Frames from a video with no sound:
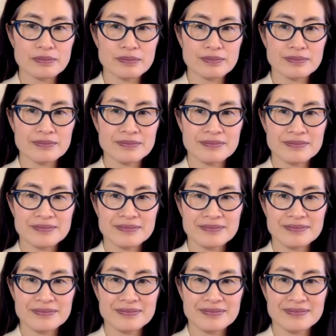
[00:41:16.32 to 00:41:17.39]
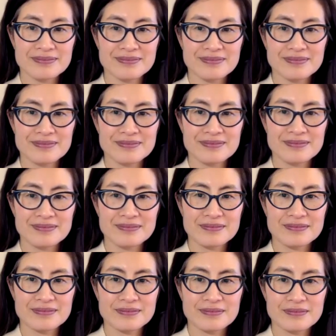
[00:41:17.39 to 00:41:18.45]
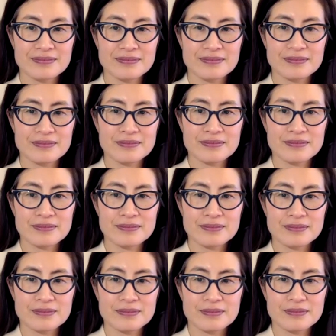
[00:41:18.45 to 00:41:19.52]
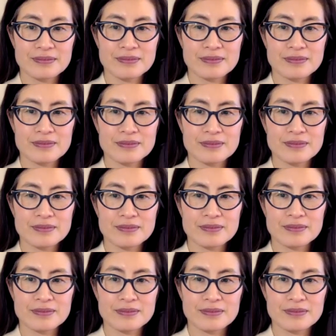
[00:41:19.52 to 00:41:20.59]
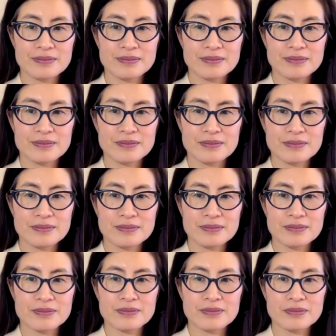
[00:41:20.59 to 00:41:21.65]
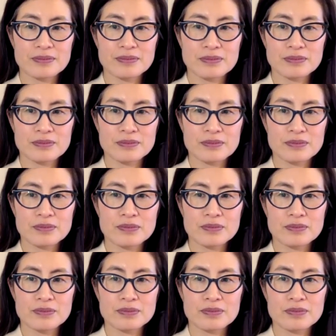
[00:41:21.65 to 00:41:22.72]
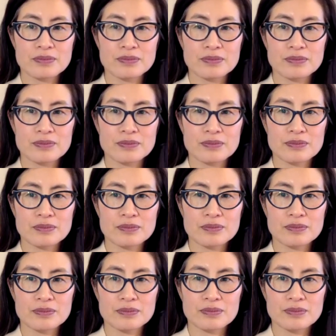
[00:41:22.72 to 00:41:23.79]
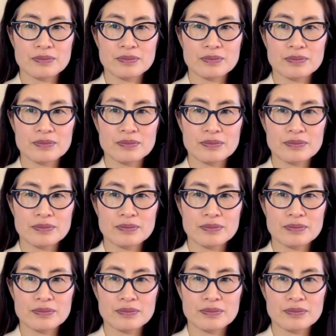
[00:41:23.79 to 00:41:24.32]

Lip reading: No words are spoken by the person on screen.